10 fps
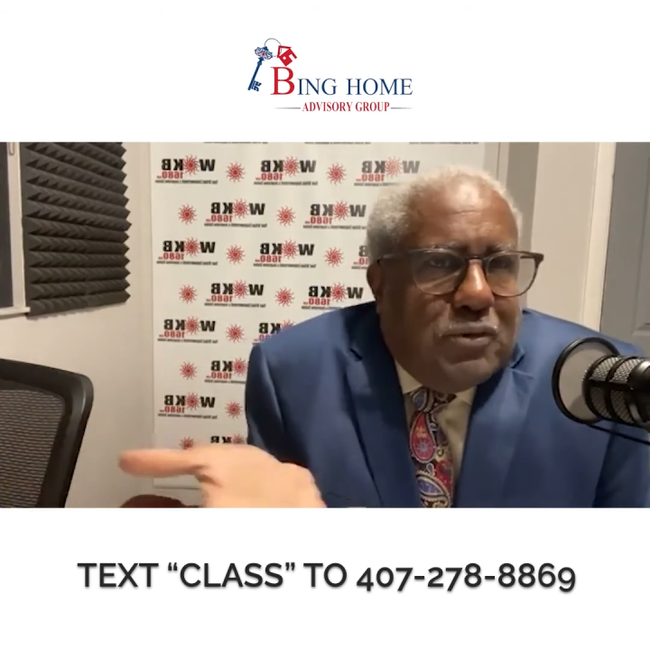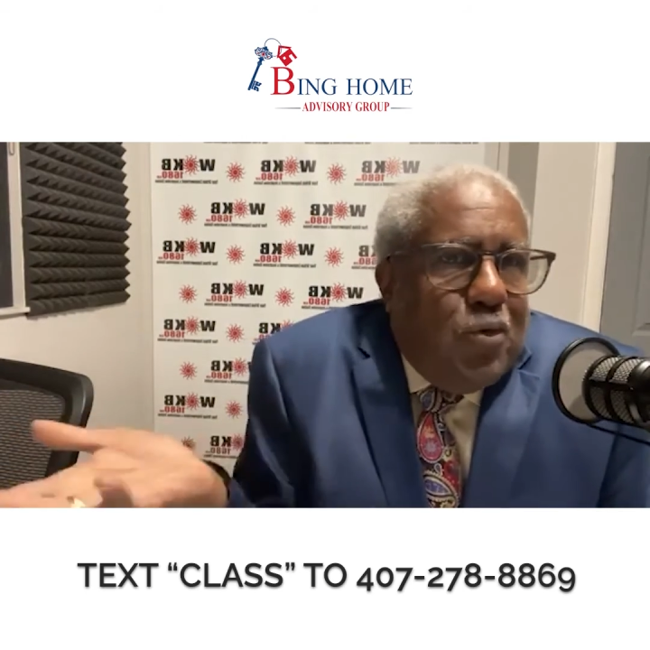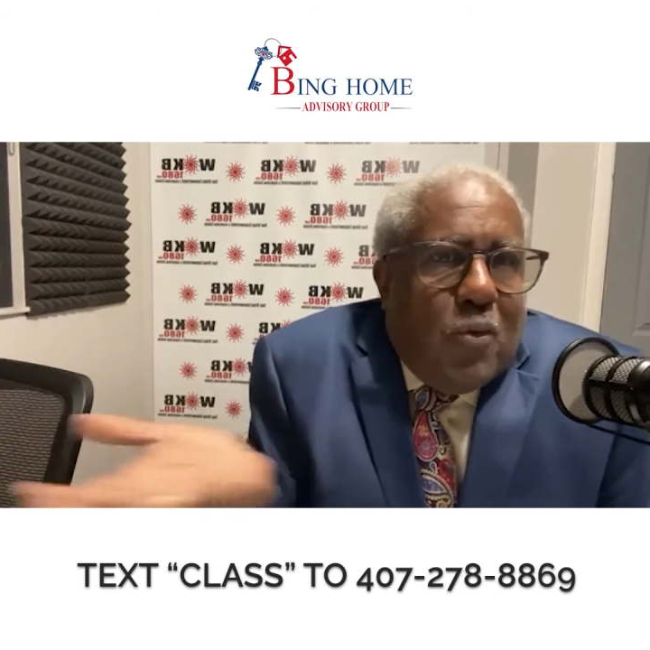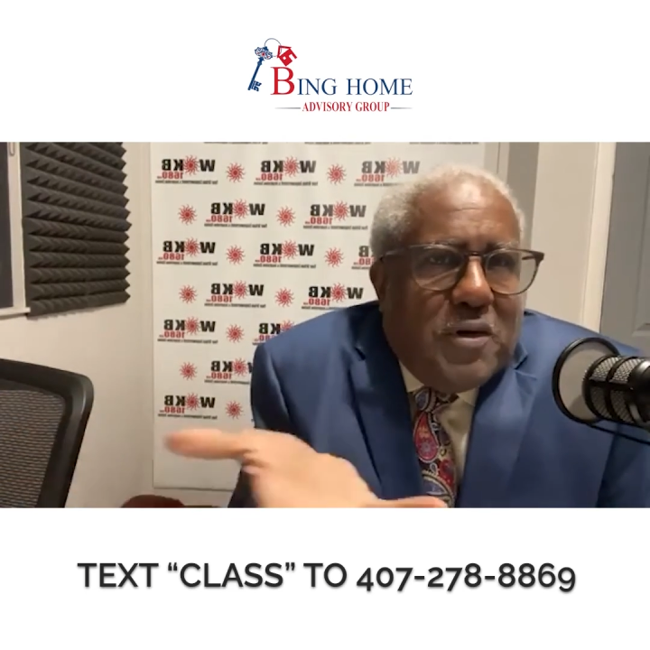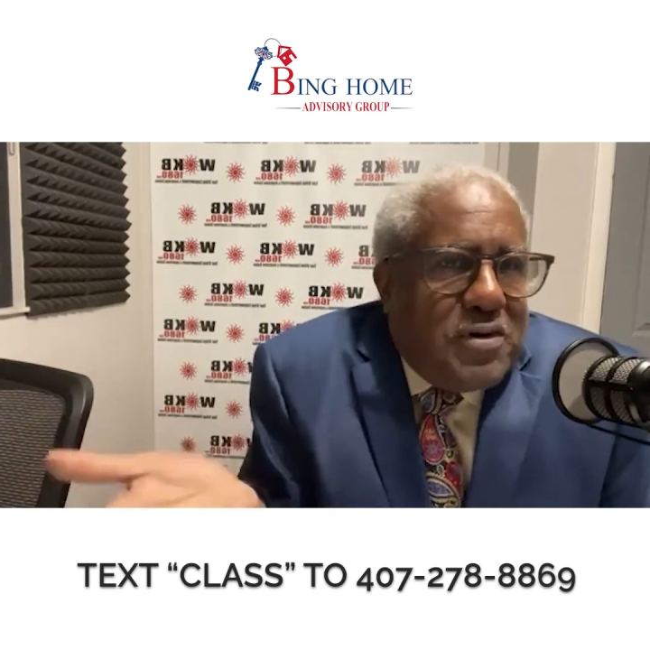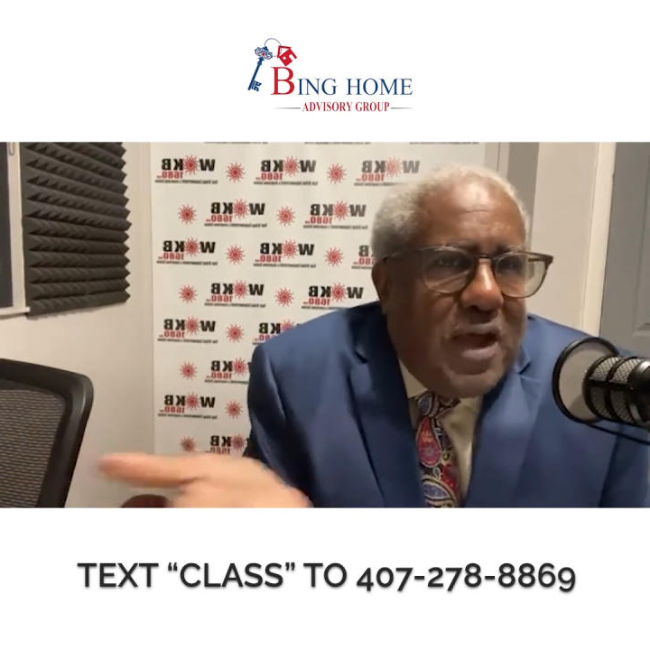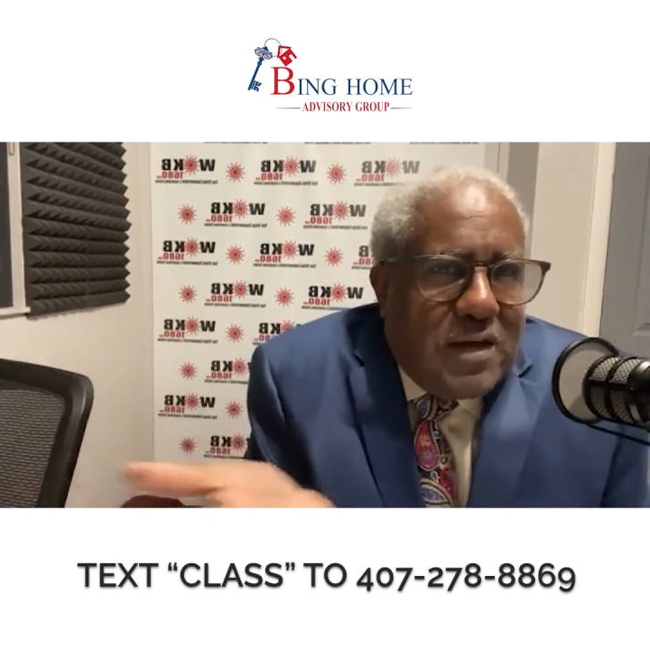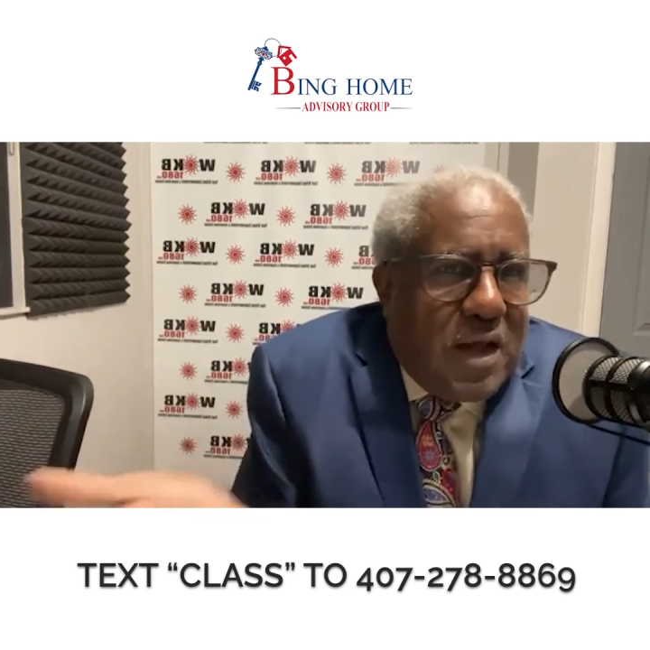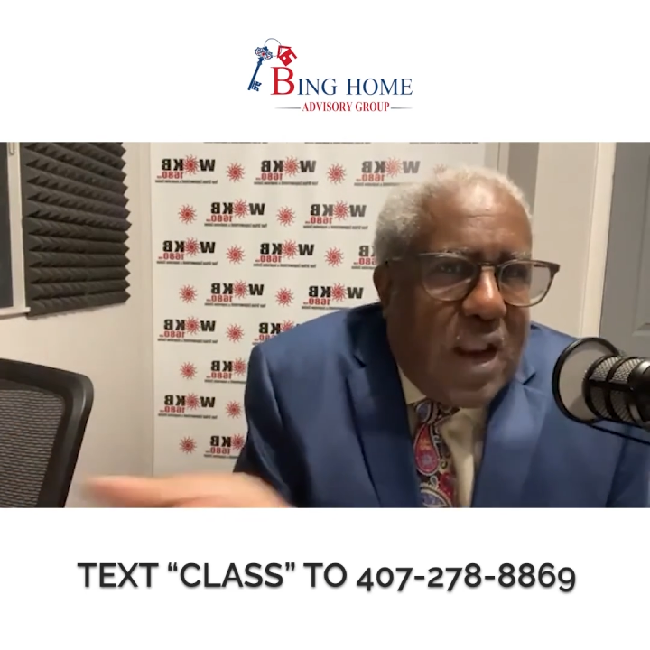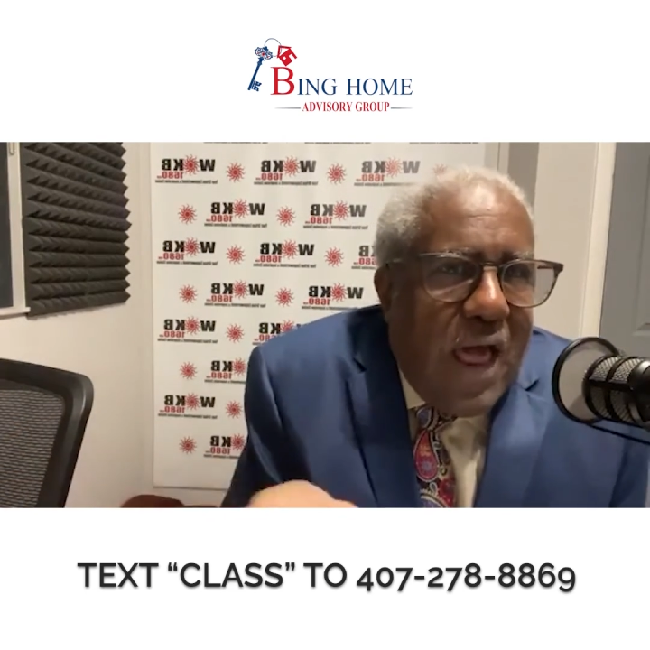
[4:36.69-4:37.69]
what you want to
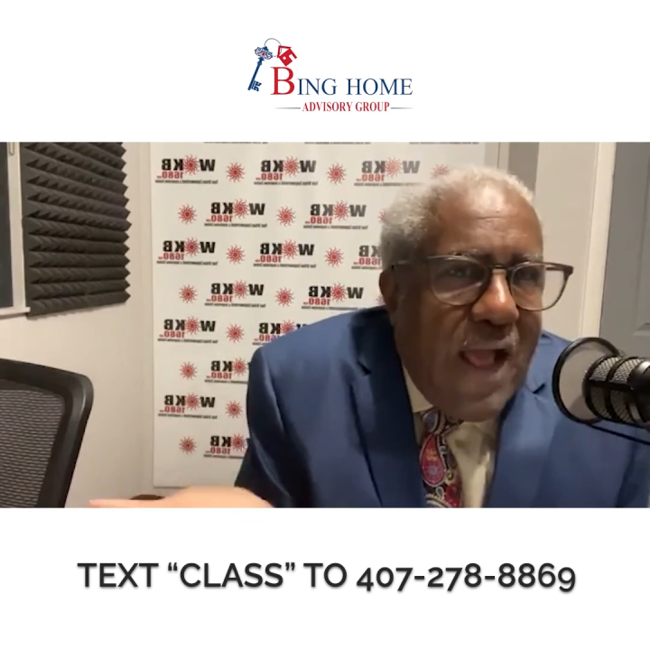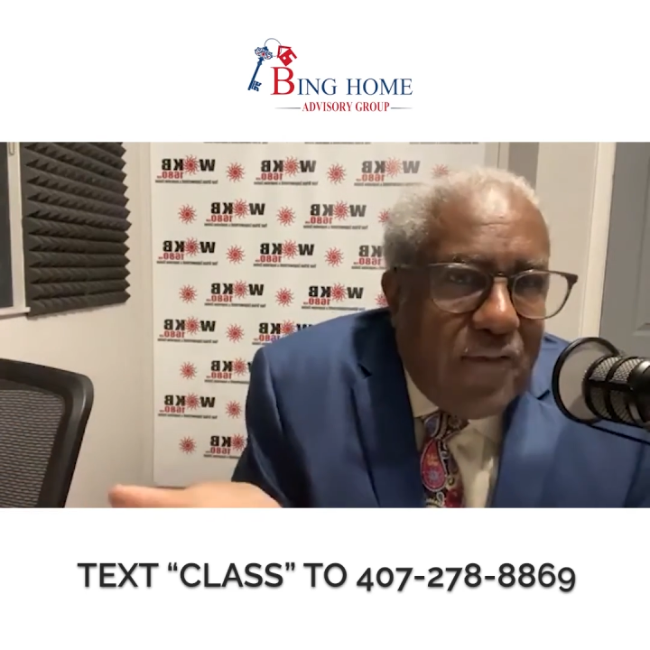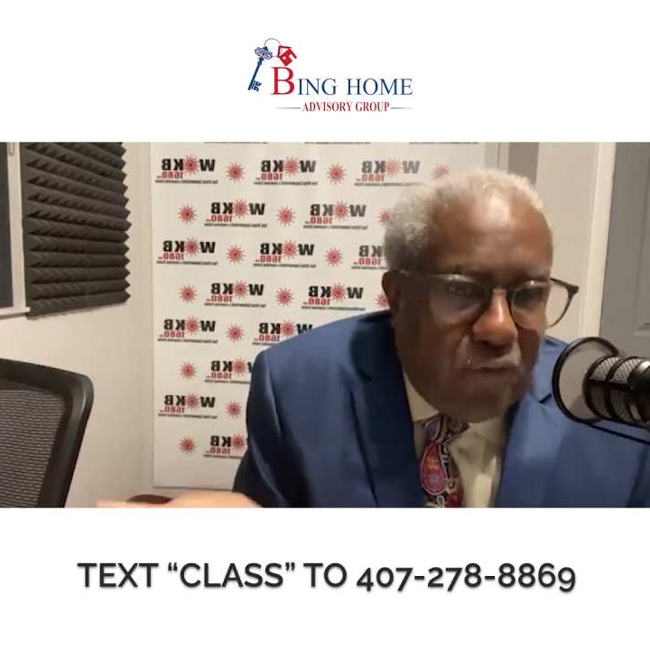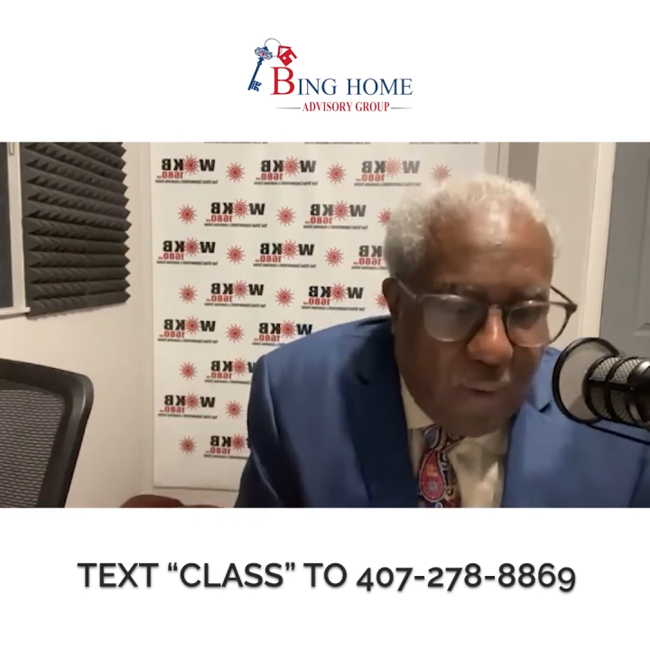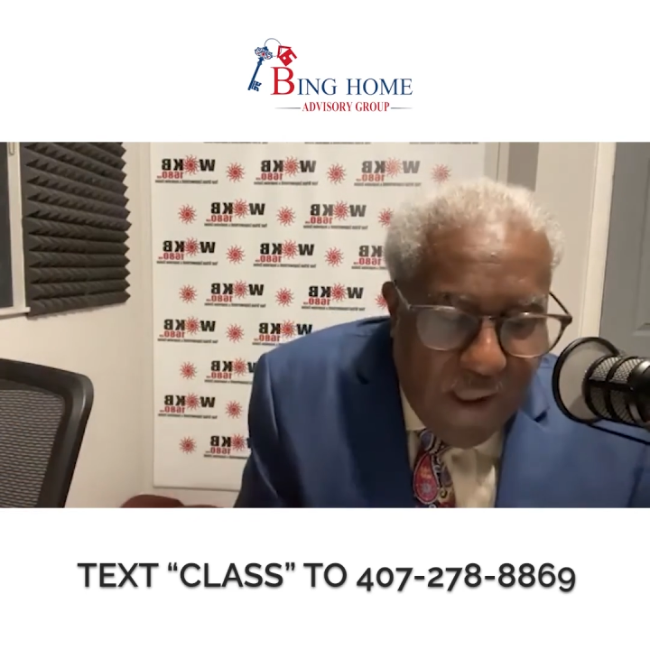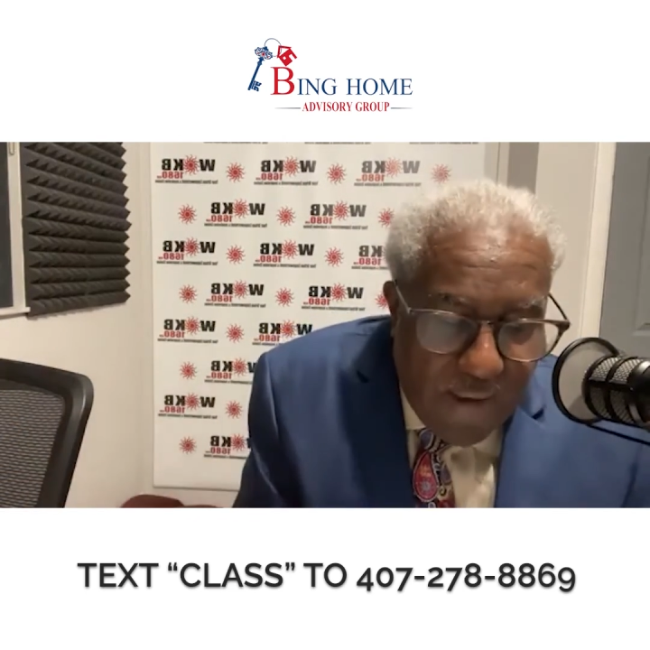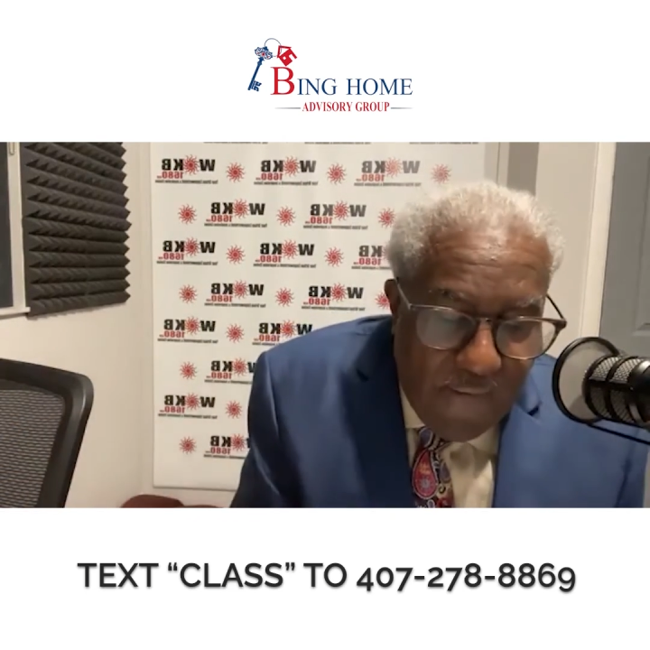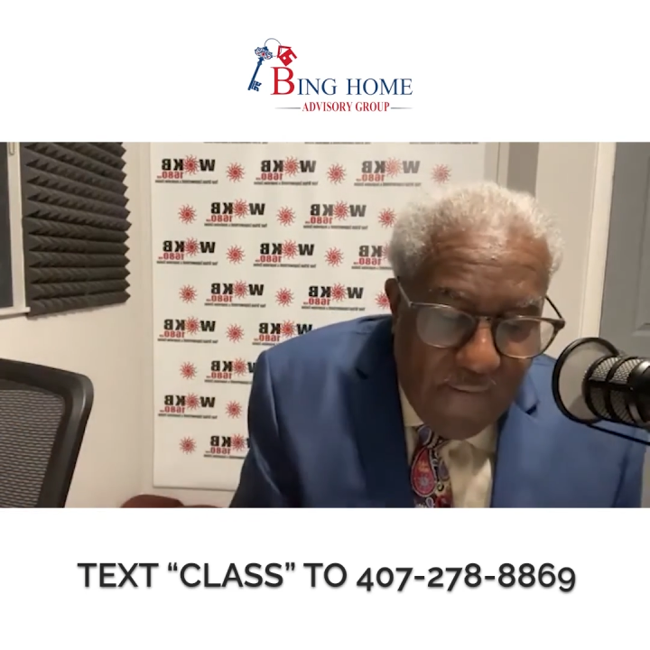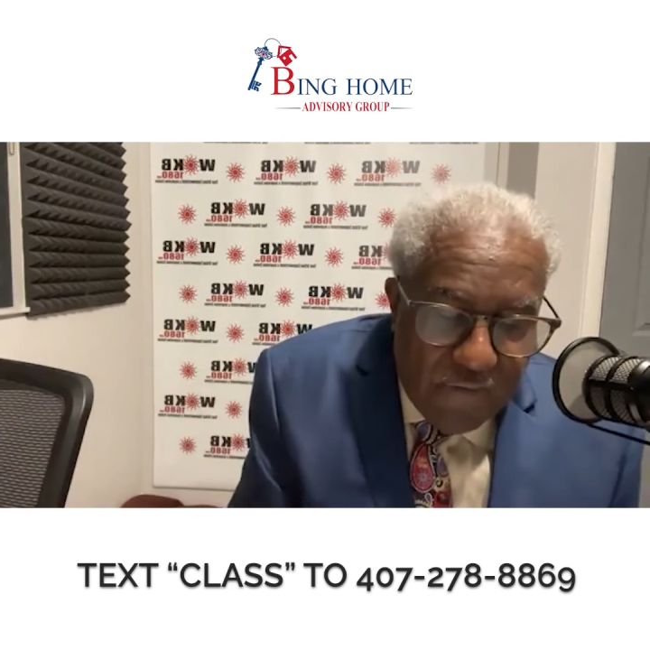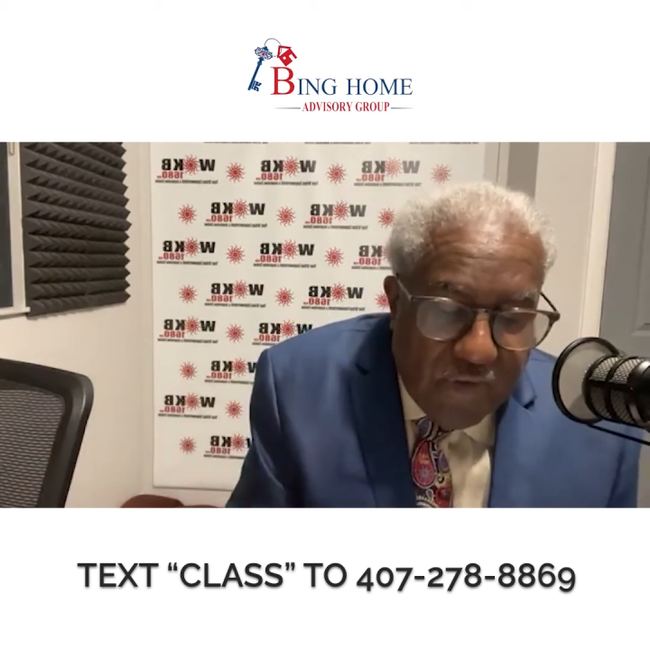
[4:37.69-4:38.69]
take, the class, right?